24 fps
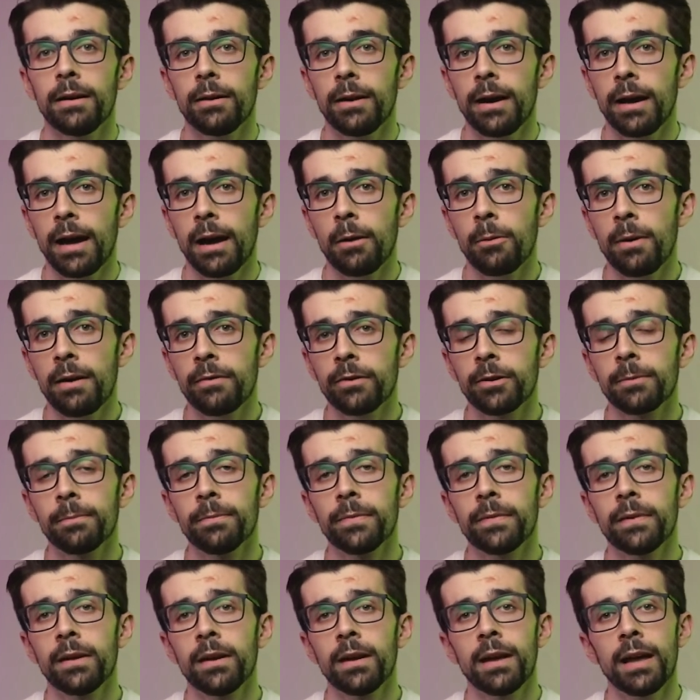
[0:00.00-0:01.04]
However,
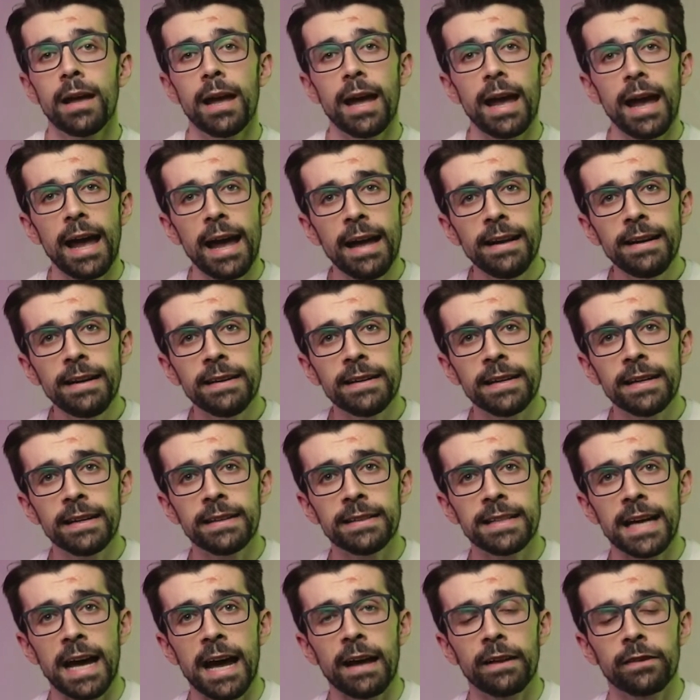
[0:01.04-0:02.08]
editing
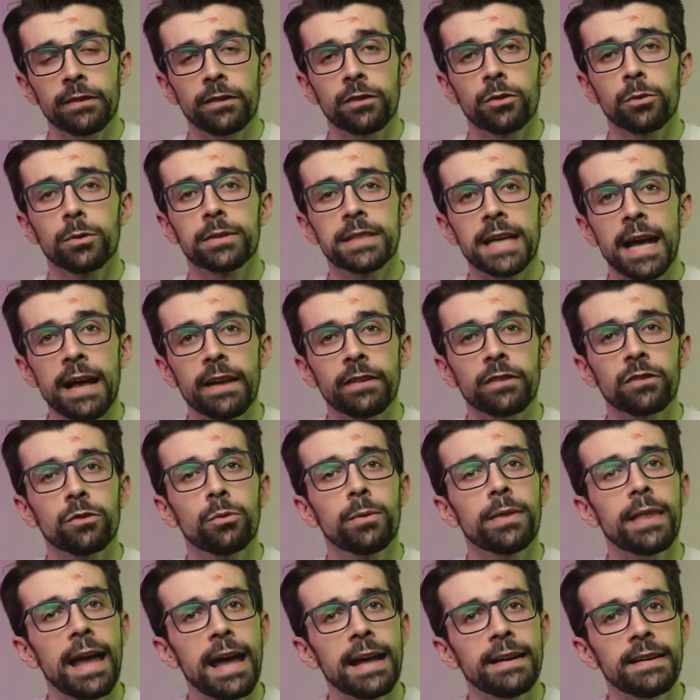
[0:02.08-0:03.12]
tasks or tasks
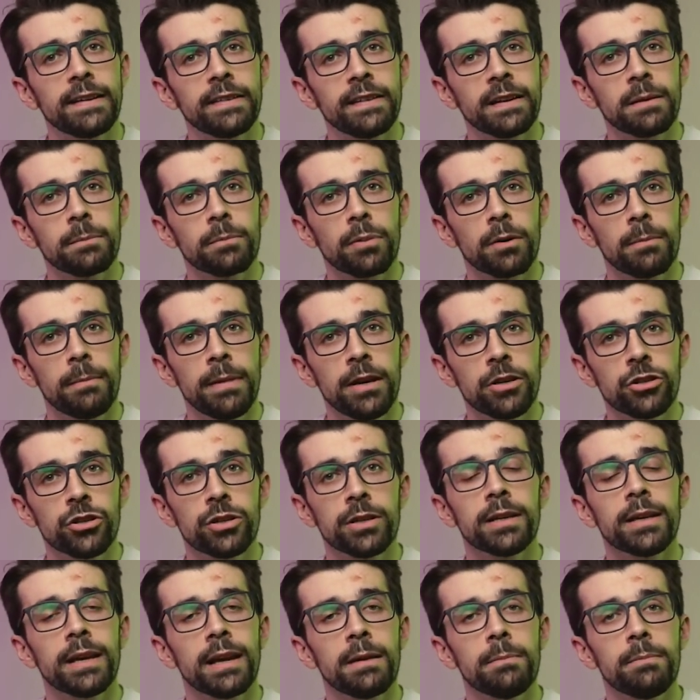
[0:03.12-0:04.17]
with editing
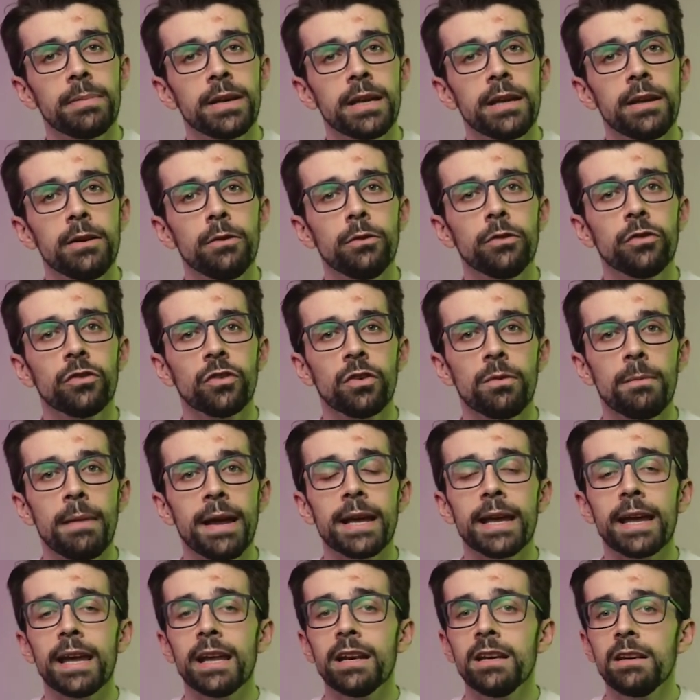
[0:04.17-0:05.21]
permission can be used to
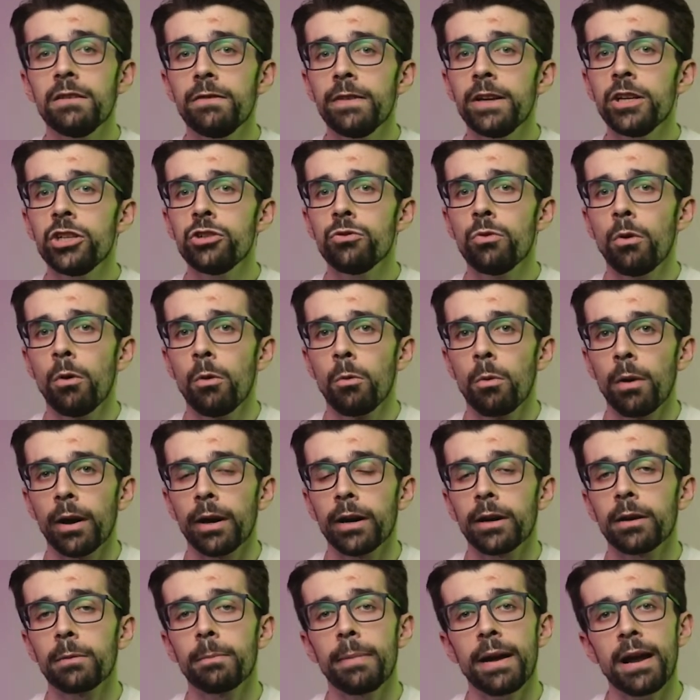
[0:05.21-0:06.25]
make individual
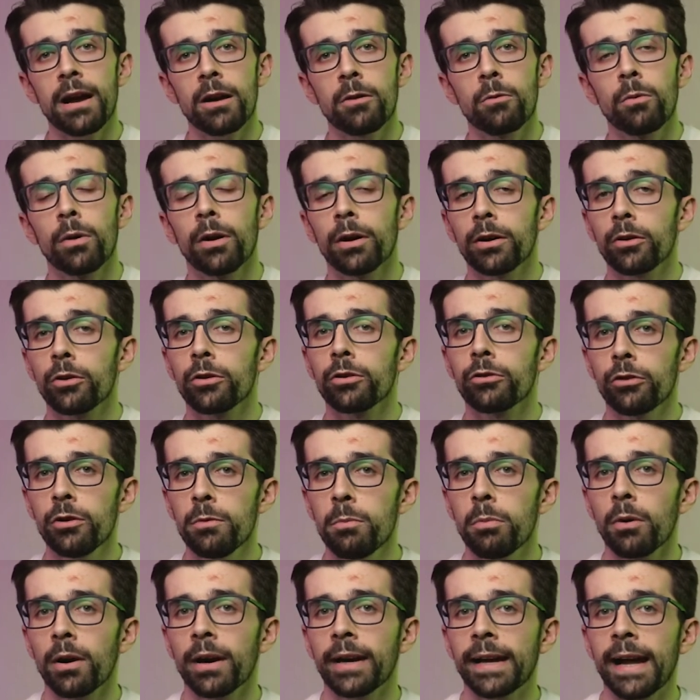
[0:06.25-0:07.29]
work, pair work, or
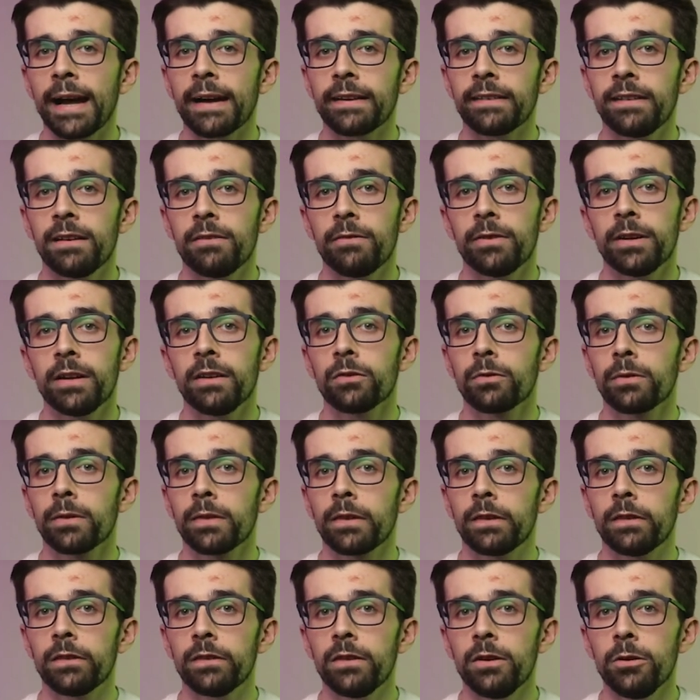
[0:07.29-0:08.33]
group work activities for the
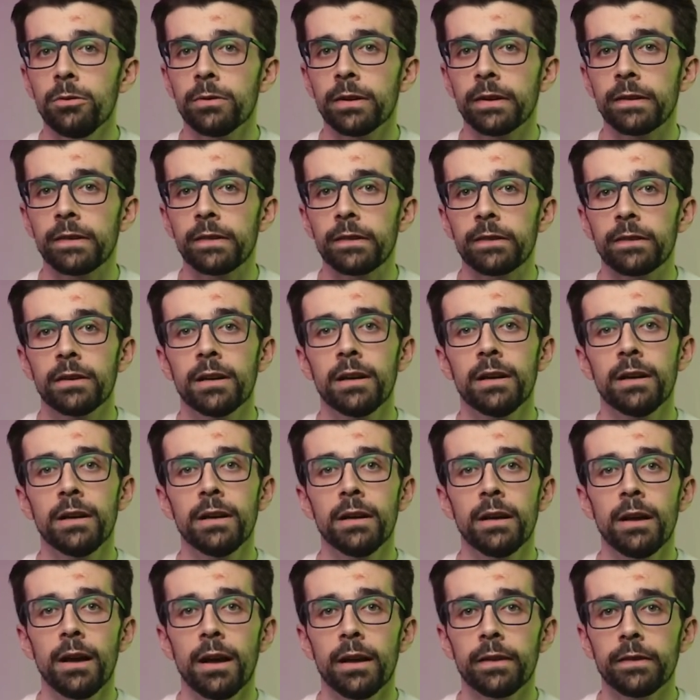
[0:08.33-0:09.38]
students,
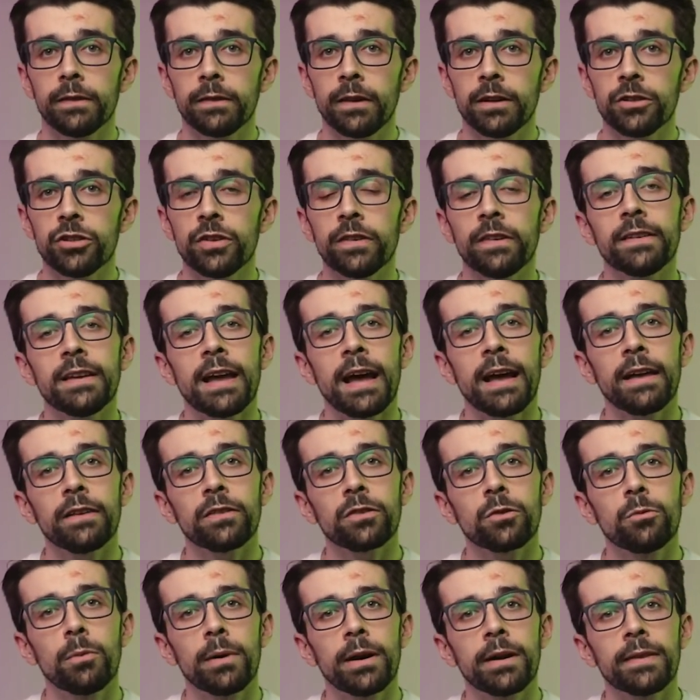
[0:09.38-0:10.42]
such as a
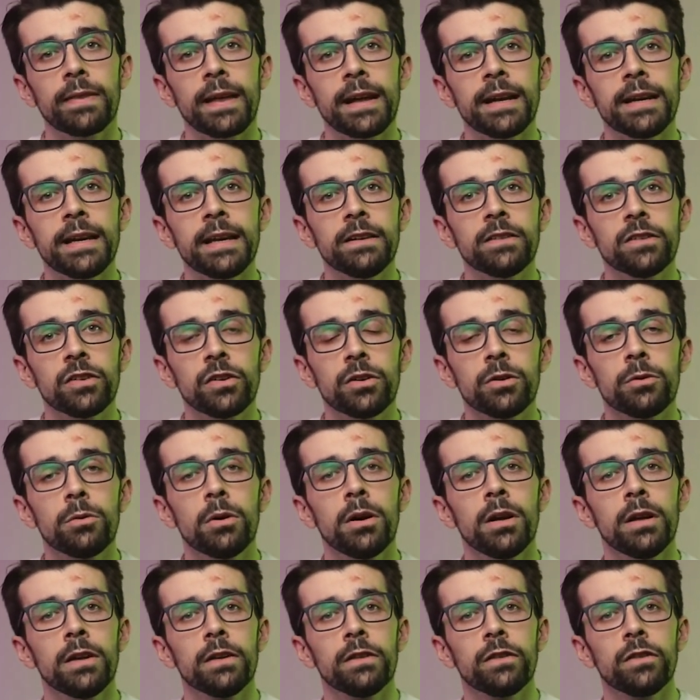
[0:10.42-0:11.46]
task where they need to
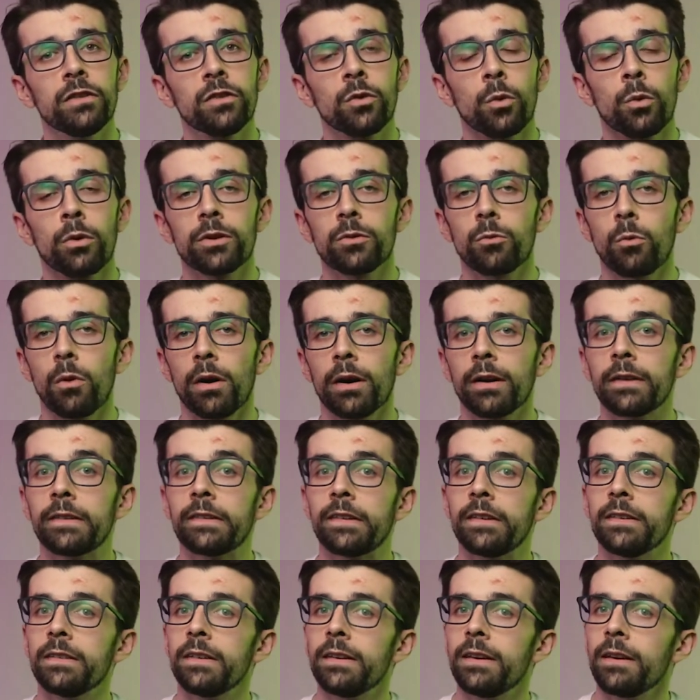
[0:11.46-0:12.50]
sort words
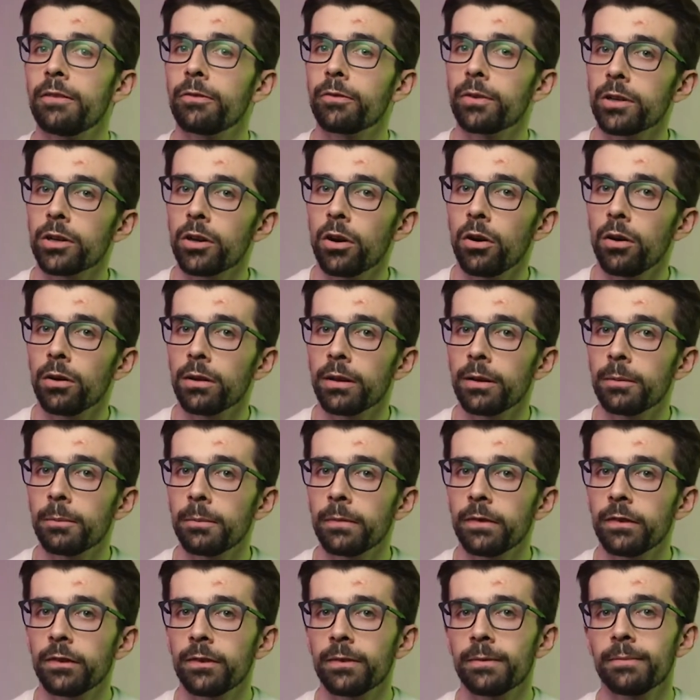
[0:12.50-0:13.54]
into different
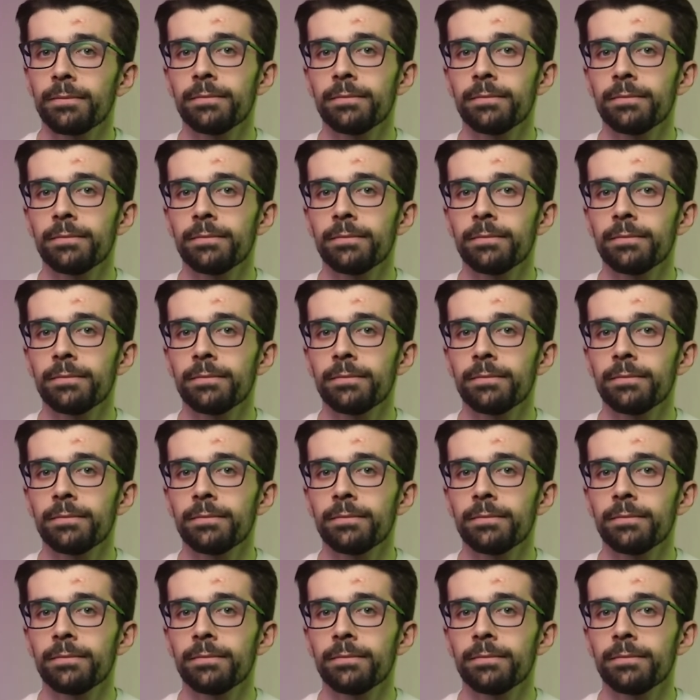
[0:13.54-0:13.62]
columns.